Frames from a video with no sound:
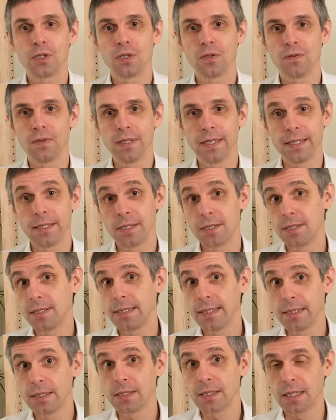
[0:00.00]
over energy
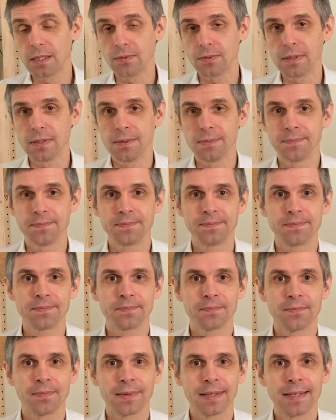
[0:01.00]
in general.
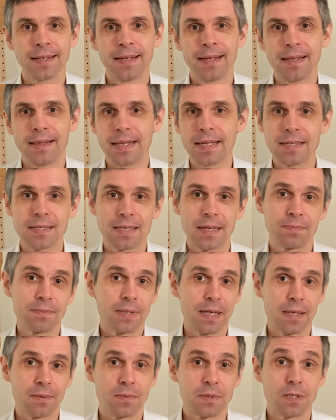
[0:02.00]
That's
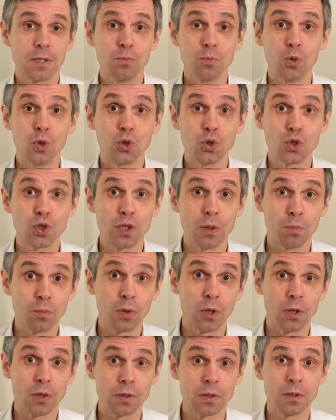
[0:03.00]
sometimes the most
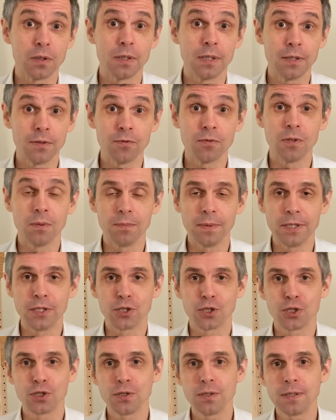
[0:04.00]
important
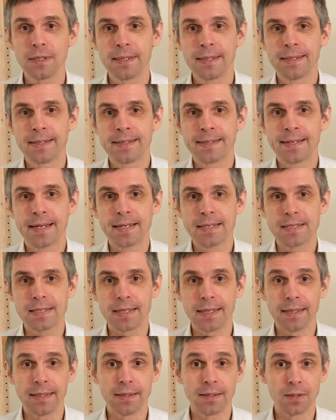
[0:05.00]
information,
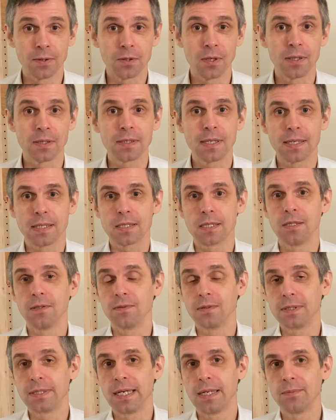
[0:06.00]
say in the context of
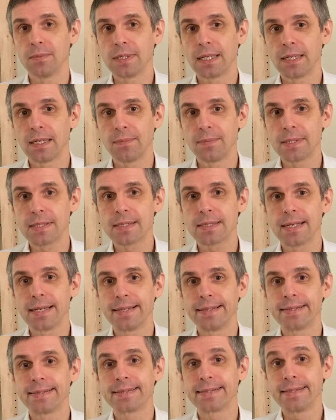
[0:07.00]
thermodynamics
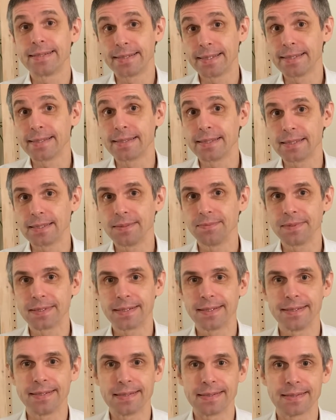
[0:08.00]
and statistical
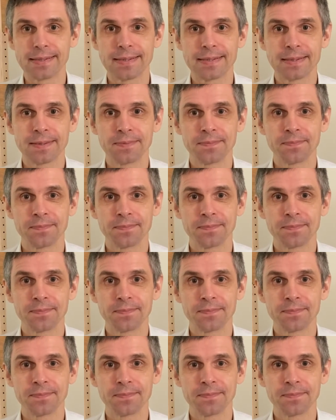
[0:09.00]
mechanics.